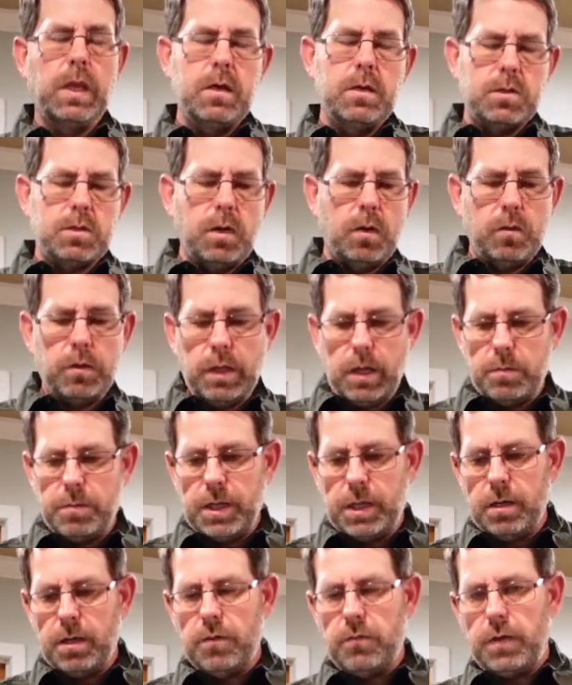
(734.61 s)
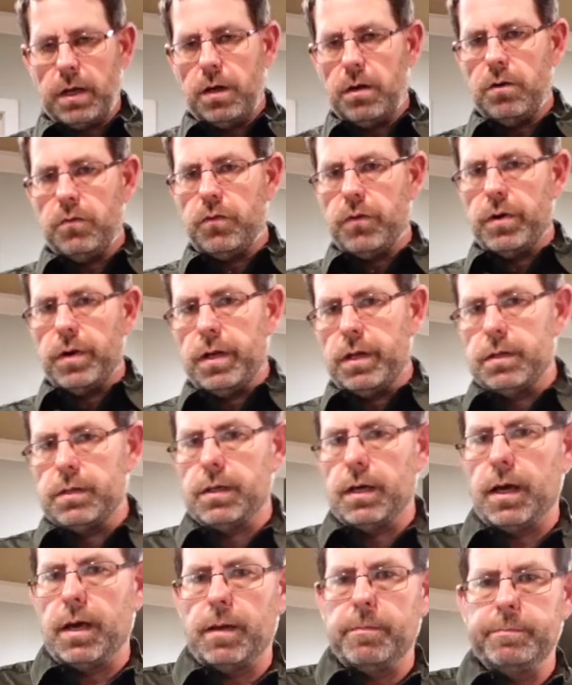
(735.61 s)
So that'll be another video for another
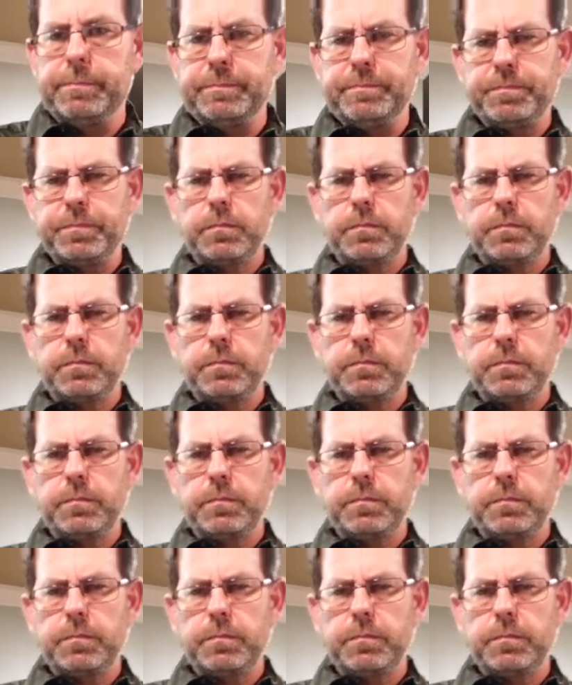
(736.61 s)
time,